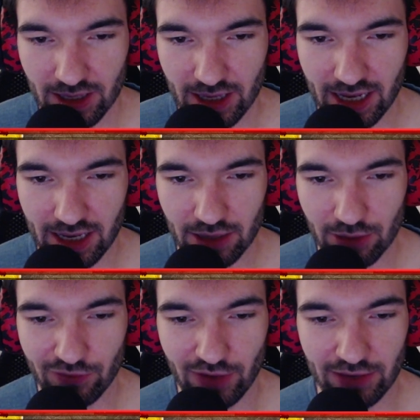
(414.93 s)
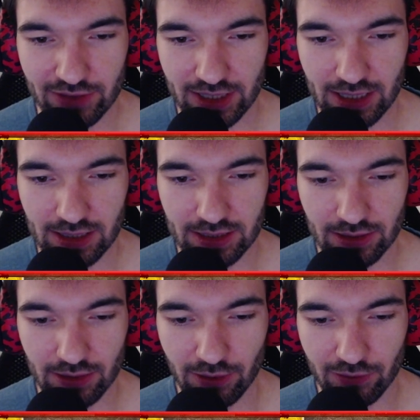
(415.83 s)
And then your 5 skill is
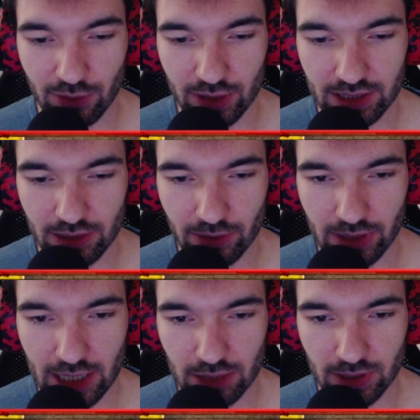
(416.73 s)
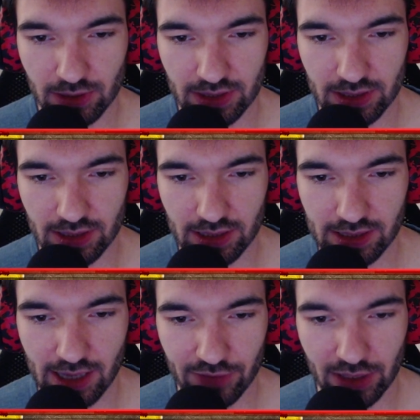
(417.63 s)
of course in your rotation, because it
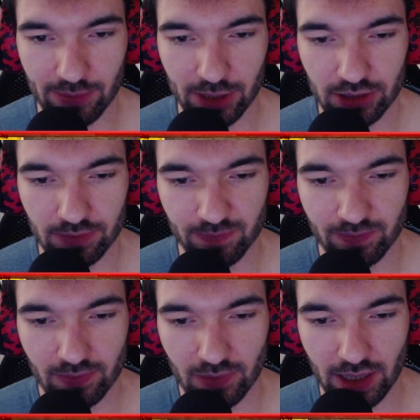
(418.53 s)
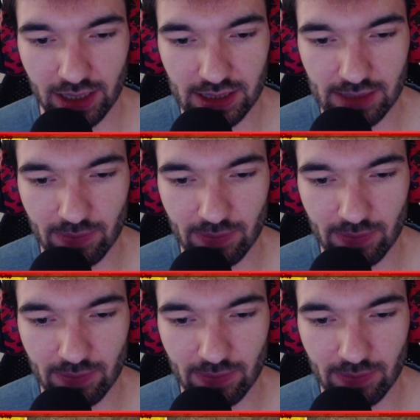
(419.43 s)
deals heavy damage, and it's a